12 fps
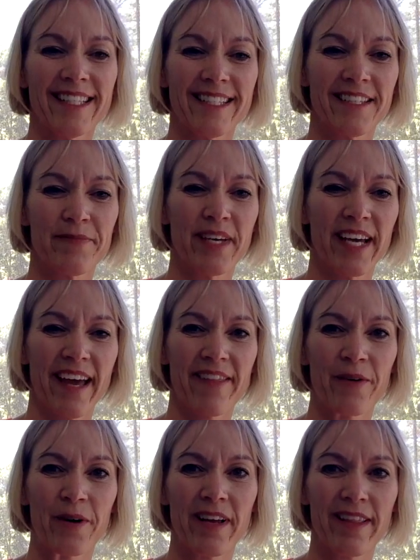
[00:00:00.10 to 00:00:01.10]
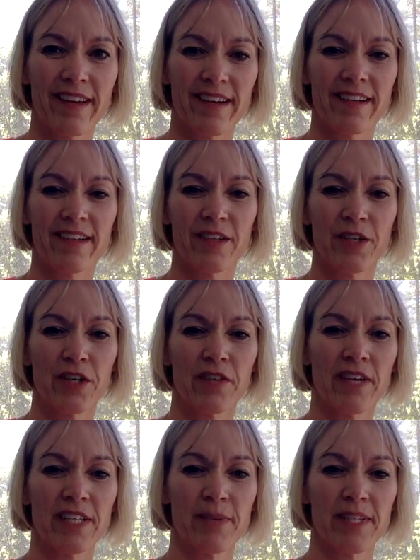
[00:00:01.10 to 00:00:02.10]
It's me again, Laura Little, your
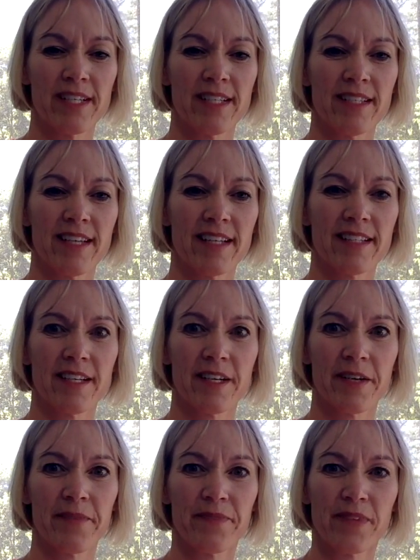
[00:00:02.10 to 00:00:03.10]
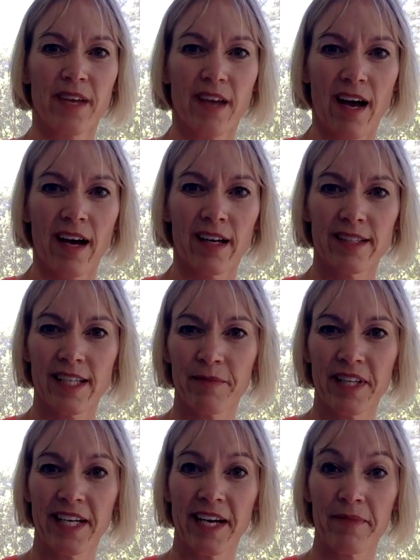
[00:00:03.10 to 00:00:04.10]
Vice President Sales Leader on Team
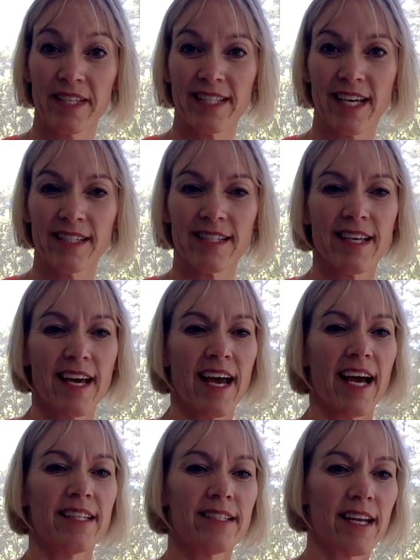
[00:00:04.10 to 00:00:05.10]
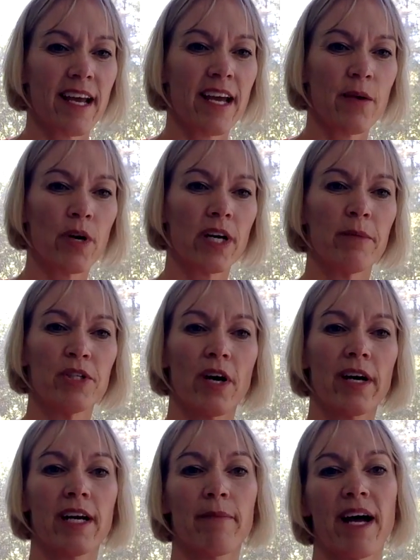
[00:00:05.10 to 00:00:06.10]
Cleaning Up the States, and today we're going to be
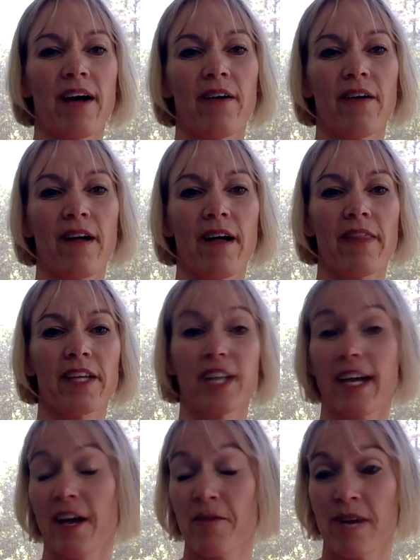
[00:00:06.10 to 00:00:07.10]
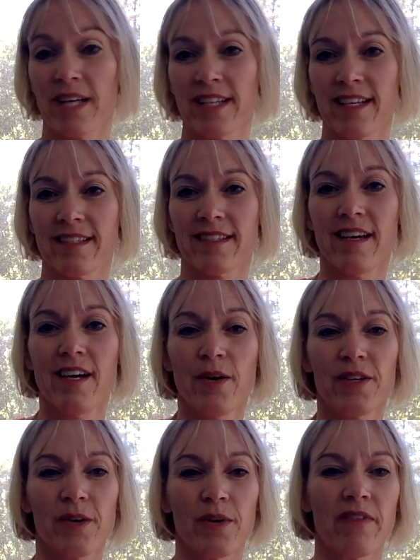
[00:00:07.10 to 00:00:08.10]
talking about the checkout process.
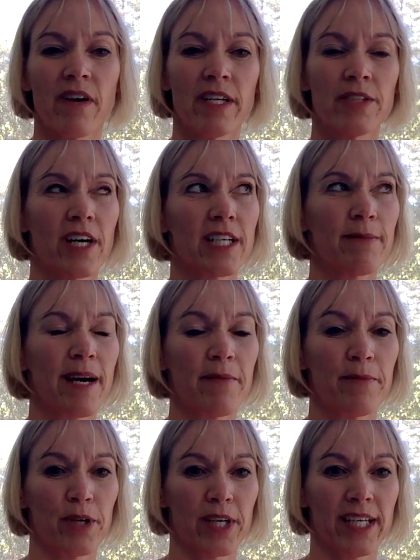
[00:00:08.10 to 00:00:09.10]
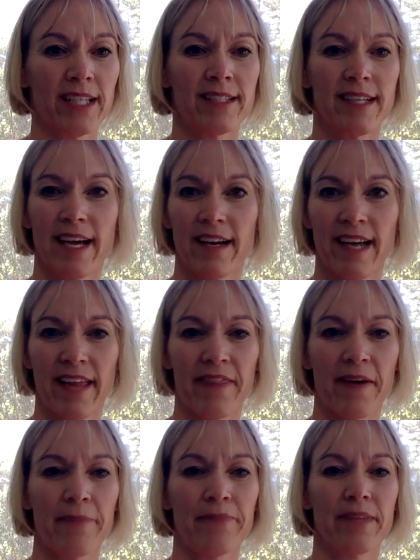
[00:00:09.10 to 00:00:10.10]
So we've already talked about bookings and how to get
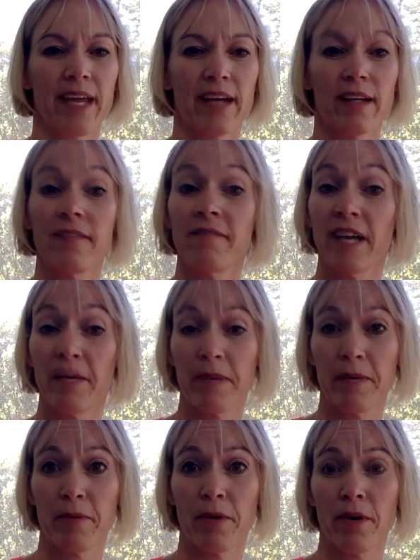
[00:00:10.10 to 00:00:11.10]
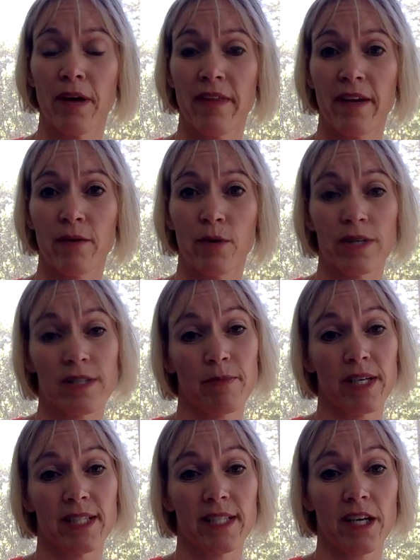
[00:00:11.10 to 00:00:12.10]
them, how to invite people, and then of course the
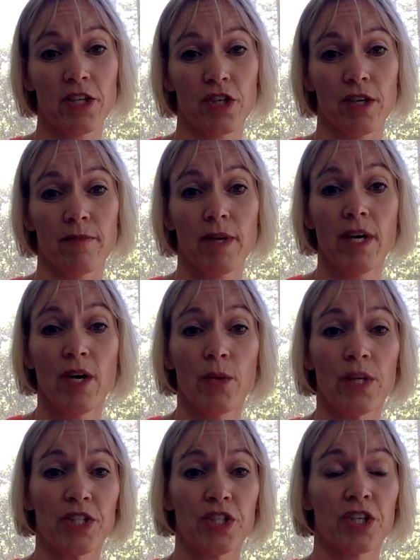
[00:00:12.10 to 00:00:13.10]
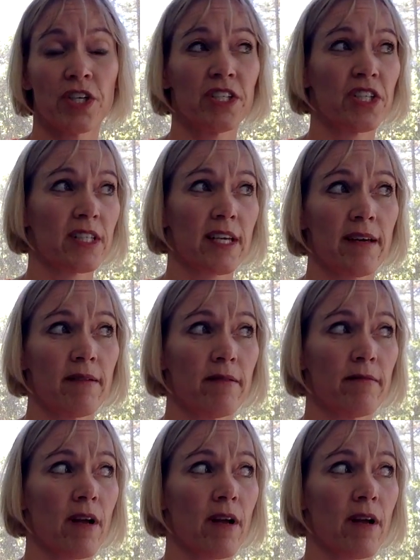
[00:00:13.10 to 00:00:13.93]
presentation, which you're going to just get